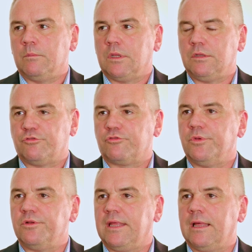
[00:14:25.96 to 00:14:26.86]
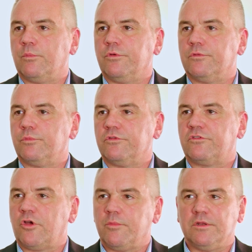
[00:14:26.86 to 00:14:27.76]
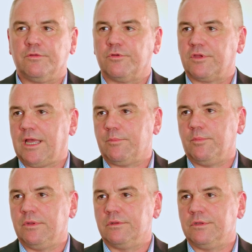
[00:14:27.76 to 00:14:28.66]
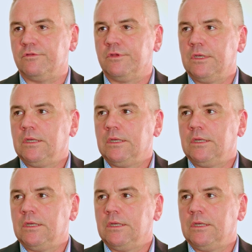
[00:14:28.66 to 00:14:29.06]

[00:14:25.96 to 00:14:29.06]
instrument now with so many different capabilities,